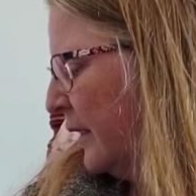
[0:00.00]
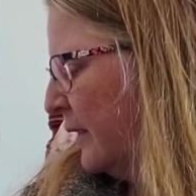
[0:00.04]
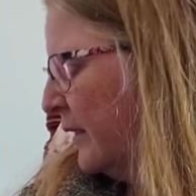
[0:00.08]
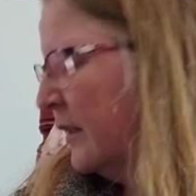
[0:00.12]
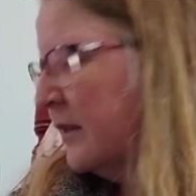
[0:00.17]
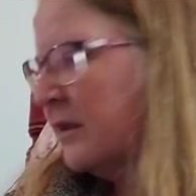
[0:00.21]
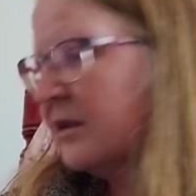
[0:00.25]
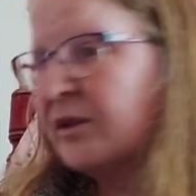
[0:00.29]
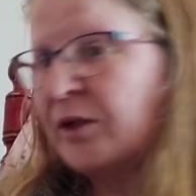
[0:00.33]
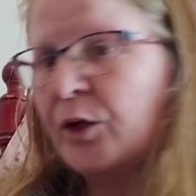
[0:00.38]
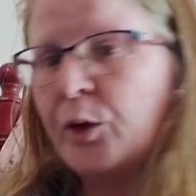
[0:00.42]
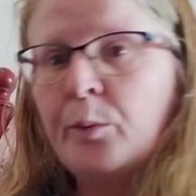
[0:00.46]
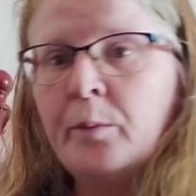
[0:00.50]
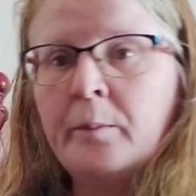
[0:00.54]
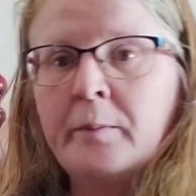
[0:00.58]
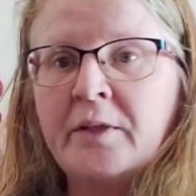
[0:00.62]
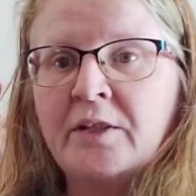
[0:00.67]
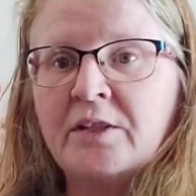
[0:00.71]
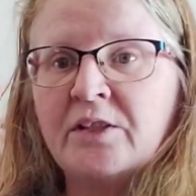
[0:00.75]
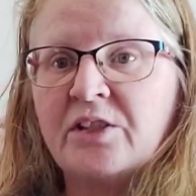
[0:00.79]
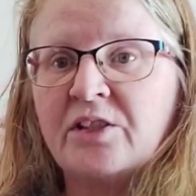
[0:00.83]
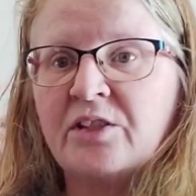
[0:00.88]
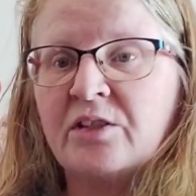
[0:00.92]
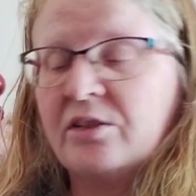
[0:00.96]
there's so
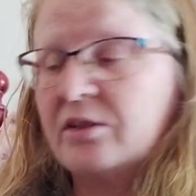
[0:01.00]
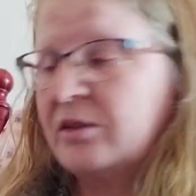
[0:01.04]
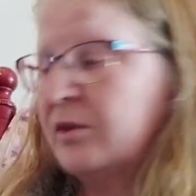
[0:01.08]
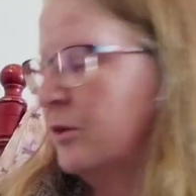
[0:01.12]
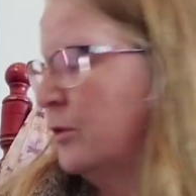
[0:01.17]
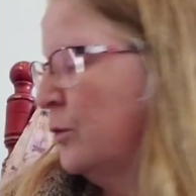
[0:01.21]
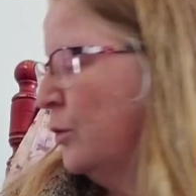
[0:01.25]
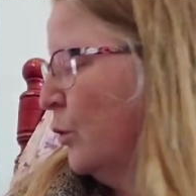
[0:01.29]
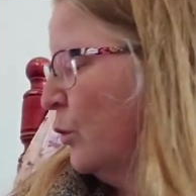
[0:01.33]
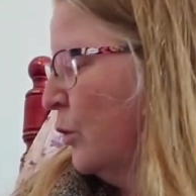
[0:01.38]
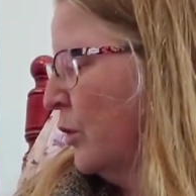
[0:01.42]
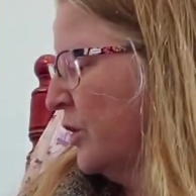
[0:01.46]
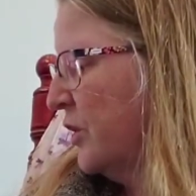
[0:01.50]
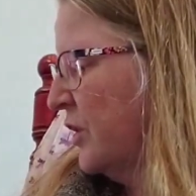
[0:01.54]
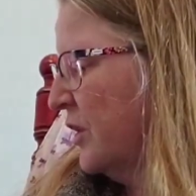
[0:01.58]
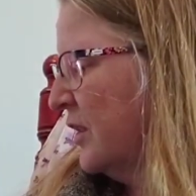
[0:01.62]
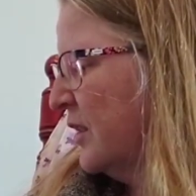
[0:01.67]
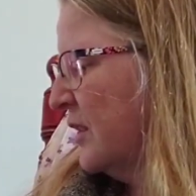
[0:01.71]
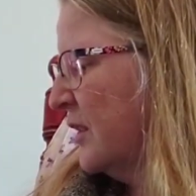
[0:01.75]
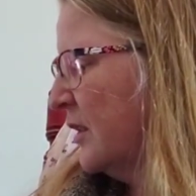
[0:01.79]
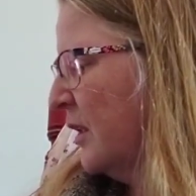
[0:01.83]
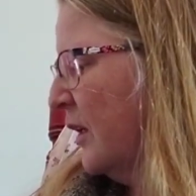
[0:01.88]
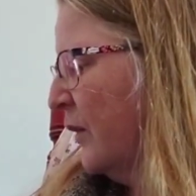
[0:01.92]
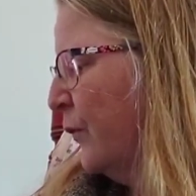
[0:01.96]
much
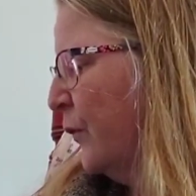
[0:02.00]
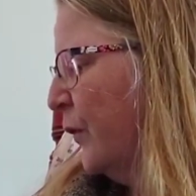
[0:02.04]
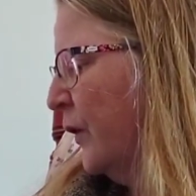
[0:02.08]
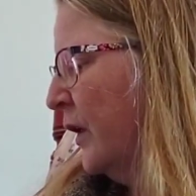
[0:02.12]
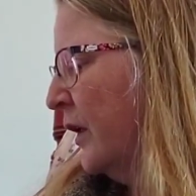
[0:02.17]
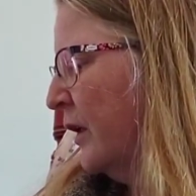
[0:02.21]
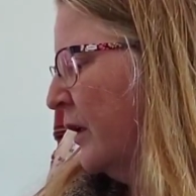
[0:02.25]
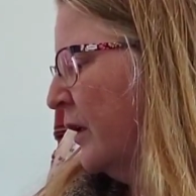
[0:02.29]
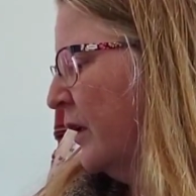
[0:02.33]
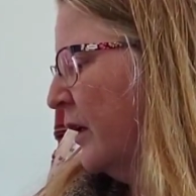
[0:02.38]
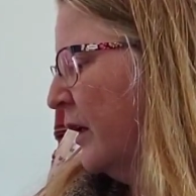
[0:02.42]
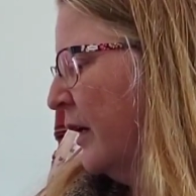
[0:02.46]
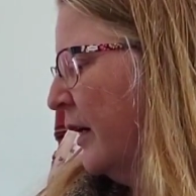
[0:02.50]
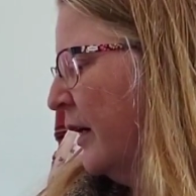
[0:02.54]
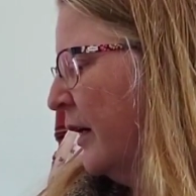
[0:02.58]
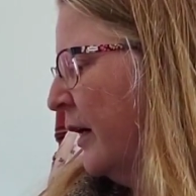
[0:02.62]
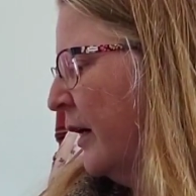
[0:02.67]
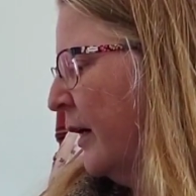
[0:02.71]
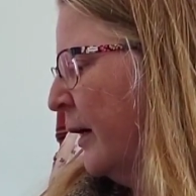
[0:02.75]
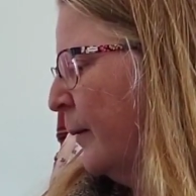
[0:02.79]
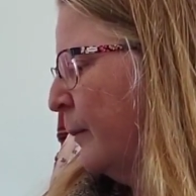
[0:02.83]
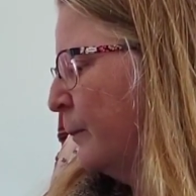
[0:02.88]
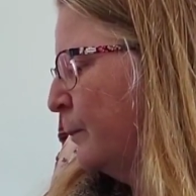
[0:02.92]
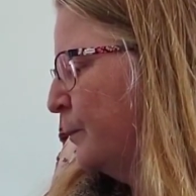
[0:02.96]
gorgeous stuff here,
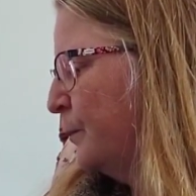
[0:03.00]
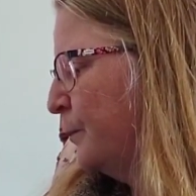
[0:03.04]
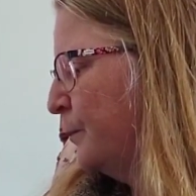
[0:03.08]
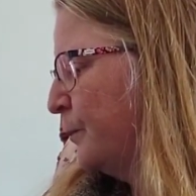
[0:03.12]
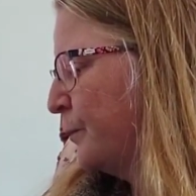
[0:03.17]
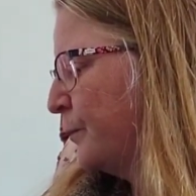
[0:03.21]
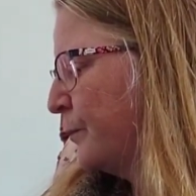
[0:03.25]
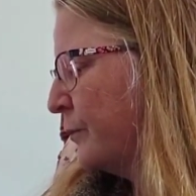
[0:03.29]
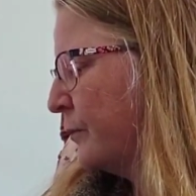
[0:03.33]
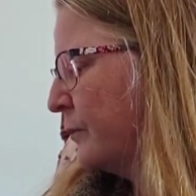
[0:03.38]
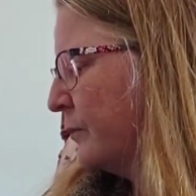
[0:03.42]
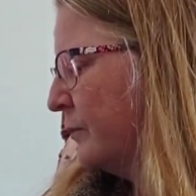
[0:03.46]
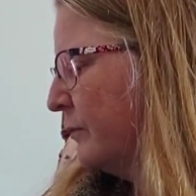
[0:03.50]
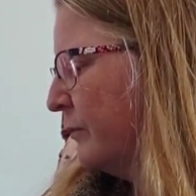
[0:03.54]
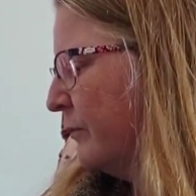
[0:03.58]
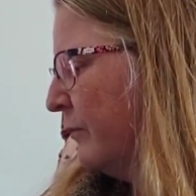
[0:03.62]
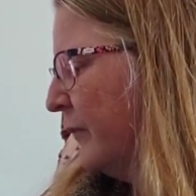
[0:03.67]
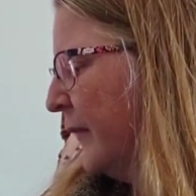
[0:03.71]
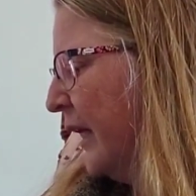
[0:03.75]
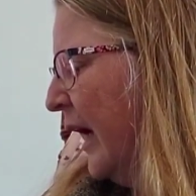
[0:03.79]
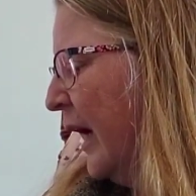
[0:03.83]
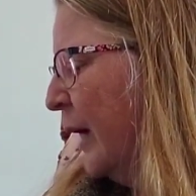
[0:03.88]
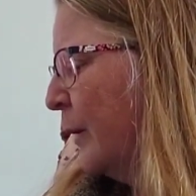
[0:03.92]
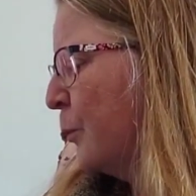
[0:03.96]
and
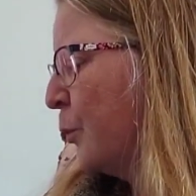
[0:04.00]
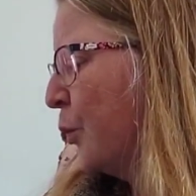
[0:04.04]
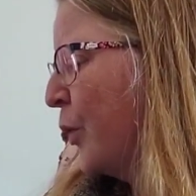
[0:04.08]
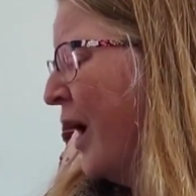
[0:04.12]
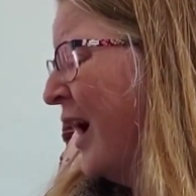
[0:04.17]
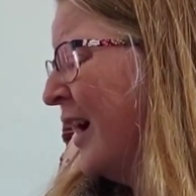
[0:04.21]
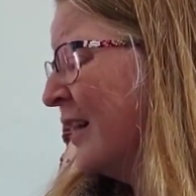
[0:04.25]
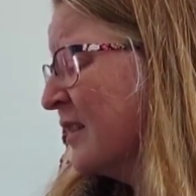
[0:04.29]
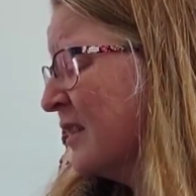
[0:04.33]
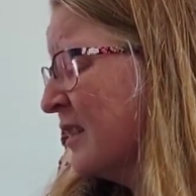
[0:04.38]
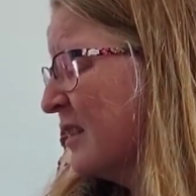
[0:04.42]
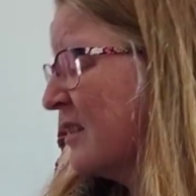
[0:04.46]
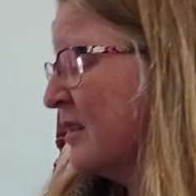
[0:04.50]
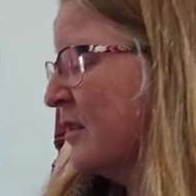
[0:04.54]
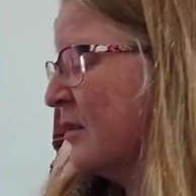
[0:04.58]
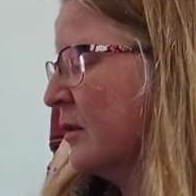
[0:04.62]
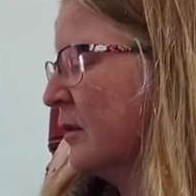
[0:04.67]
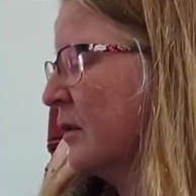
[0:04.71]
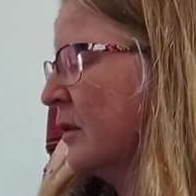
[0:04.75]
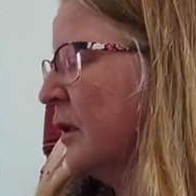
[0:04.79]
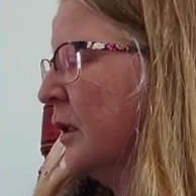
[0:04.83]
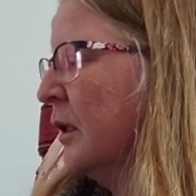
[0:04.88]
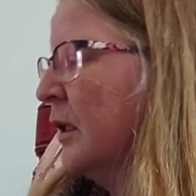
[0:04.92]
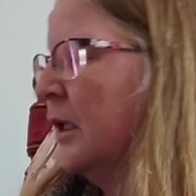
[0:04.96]

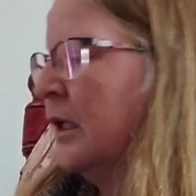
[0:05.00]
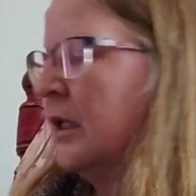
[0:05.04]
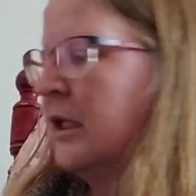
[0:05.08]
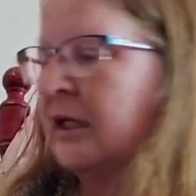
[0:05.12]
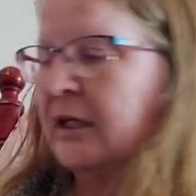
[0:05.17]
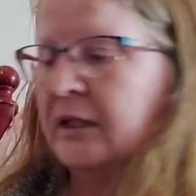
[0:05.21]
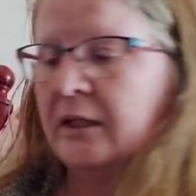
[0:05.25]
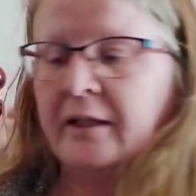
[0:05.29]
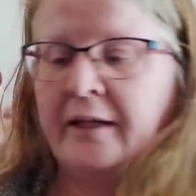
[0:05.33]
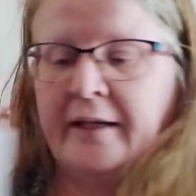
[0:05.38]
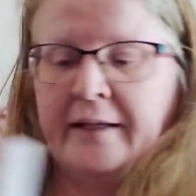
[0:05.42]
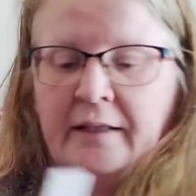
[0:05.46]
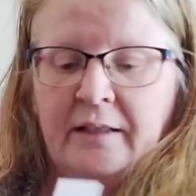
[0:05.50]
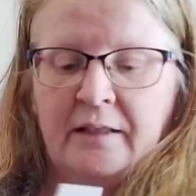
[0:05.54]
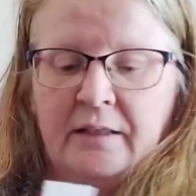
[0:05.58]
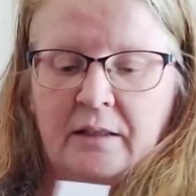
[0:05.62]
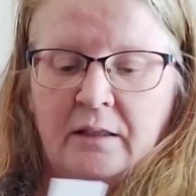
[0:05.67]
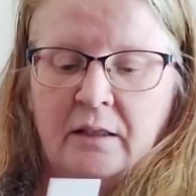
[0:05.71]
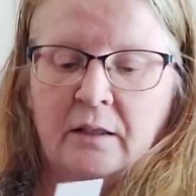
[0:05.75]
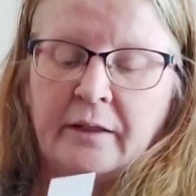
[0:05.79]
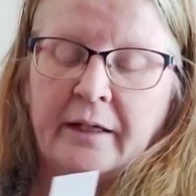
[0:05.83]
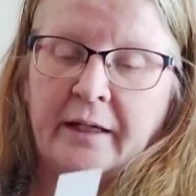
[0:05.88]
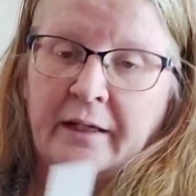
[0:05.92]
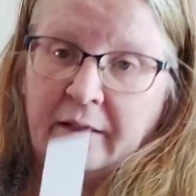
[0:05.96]
practical. Like,
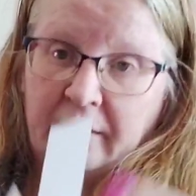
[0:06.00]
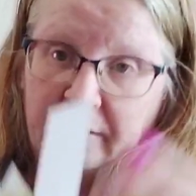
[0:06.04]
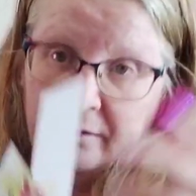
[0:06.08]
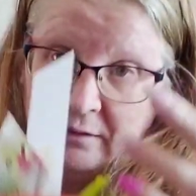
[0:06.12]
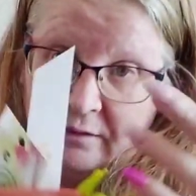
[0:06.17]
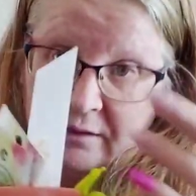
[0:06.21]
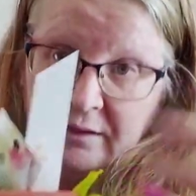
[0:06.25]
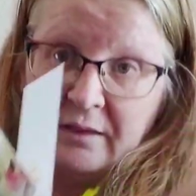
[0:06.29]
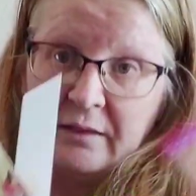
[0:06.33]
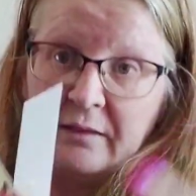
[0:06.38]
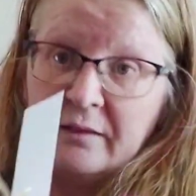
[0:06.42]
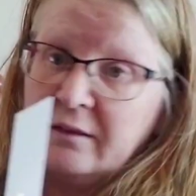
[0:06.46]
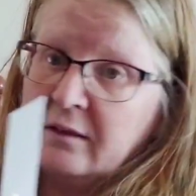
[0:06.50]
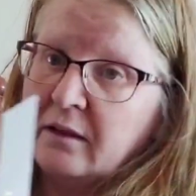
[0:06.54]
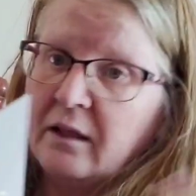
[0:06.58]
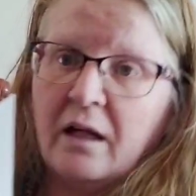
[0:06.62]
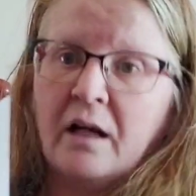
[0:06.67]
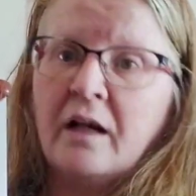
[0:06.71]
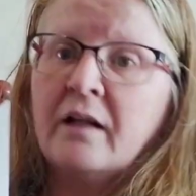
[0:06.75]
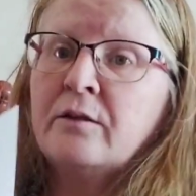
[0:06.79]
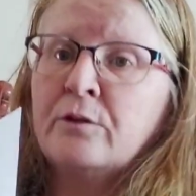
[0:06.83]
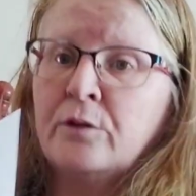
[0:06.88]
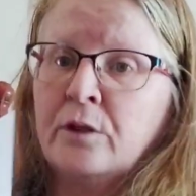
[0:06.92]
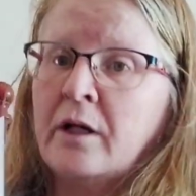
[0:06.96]
okay,
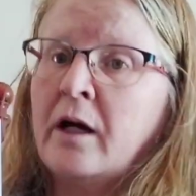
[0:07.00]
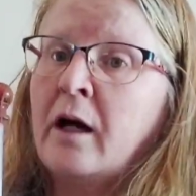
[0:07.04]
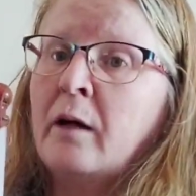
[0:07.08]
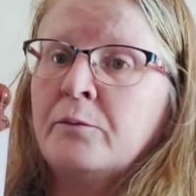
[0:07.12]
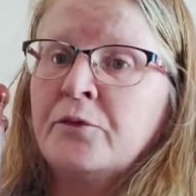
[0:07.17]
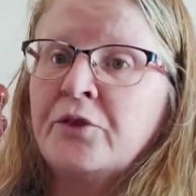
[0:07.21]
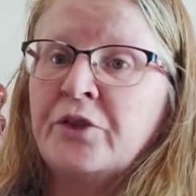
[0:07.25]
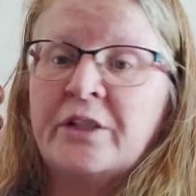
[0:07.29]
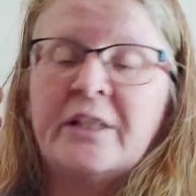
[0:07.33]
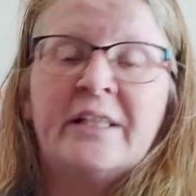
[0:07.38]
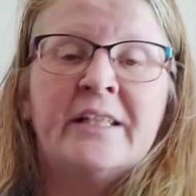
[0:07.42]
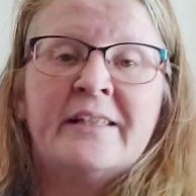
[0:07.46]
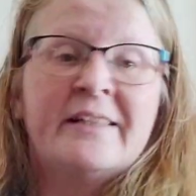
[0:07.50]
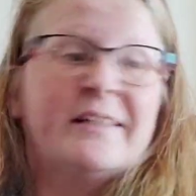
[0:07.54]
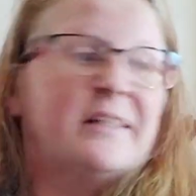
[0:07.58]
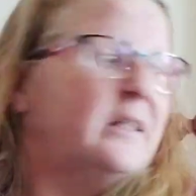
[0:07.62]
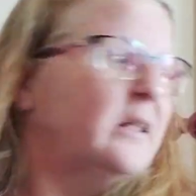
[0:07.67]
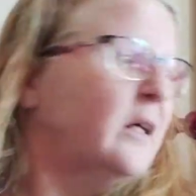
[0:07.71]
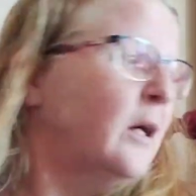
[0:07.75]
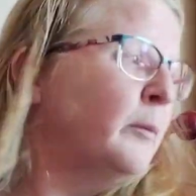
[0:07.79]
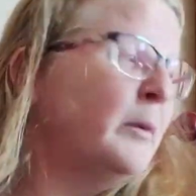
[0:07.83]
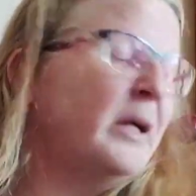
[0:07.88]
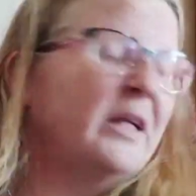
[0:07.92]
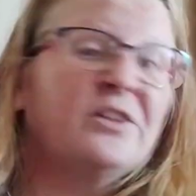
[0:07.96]
look, I'm drinking
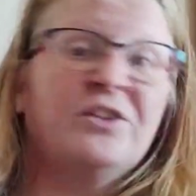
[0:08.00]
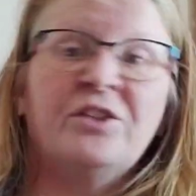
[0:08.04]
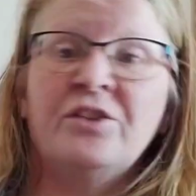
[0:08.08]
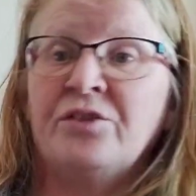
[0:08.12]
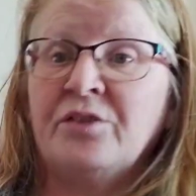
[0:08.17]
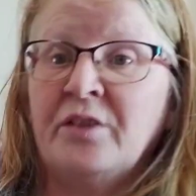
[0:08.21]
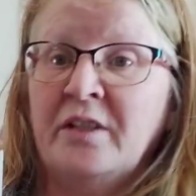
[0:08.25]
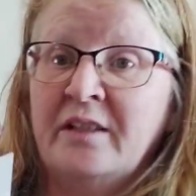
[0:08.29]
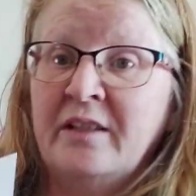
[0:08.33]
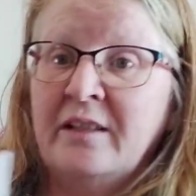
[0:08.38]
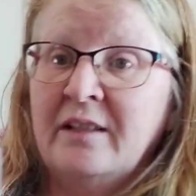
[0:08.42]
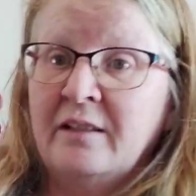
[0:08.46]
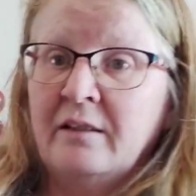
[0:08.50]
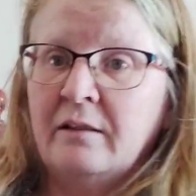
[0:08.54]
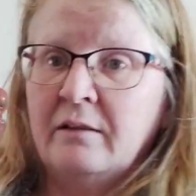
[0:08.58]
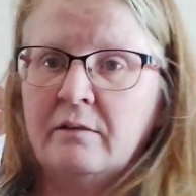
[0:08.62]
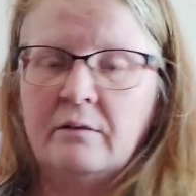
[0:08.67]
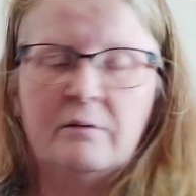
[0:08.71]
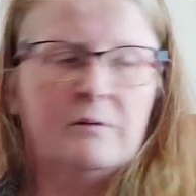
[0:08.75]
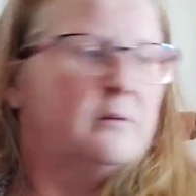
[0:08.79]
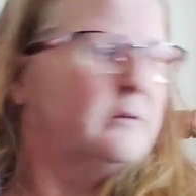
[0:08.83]
tea. I'm actually drinking